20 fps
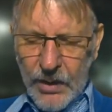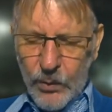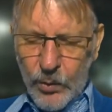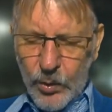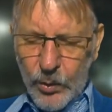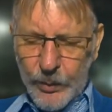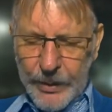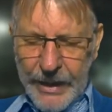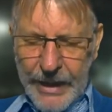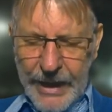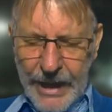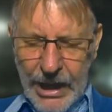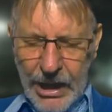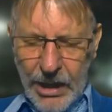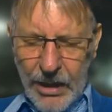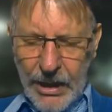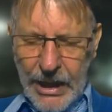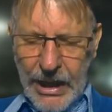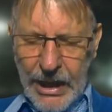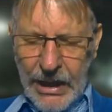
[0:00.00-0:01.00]
will be
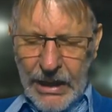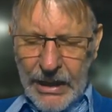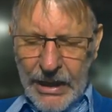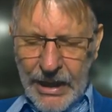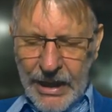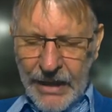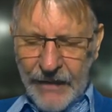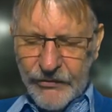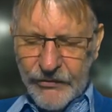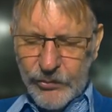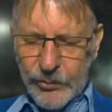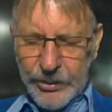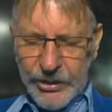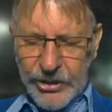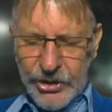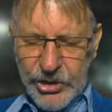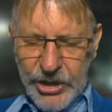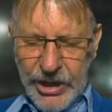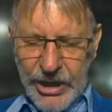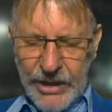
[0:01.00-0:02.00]
how our lives will be
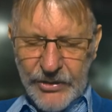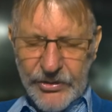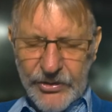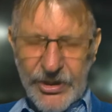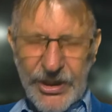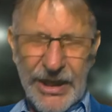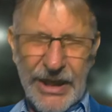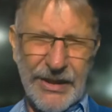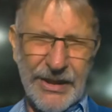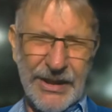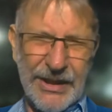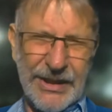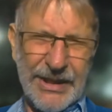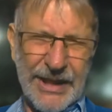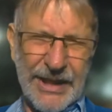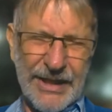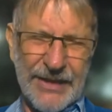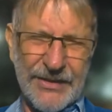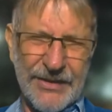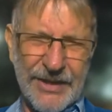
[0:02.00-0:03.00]
changing in the
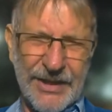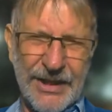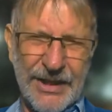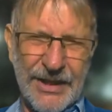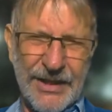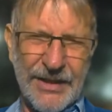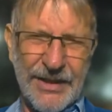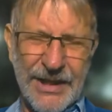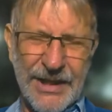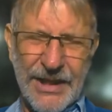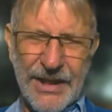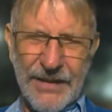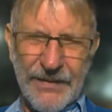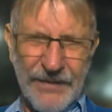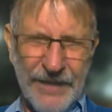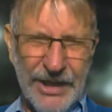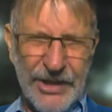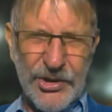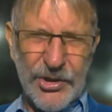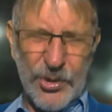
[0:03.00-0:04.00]
days ahead.
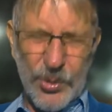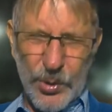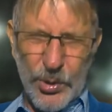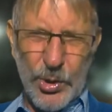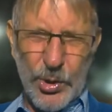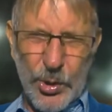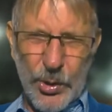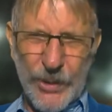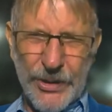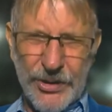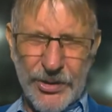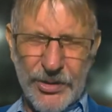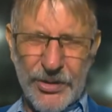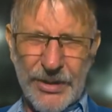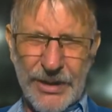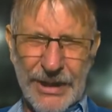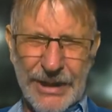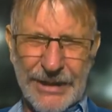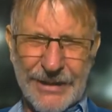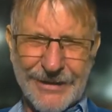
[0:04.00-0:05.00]
That's your choice
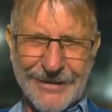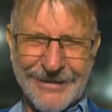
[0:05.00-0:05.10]
tonight.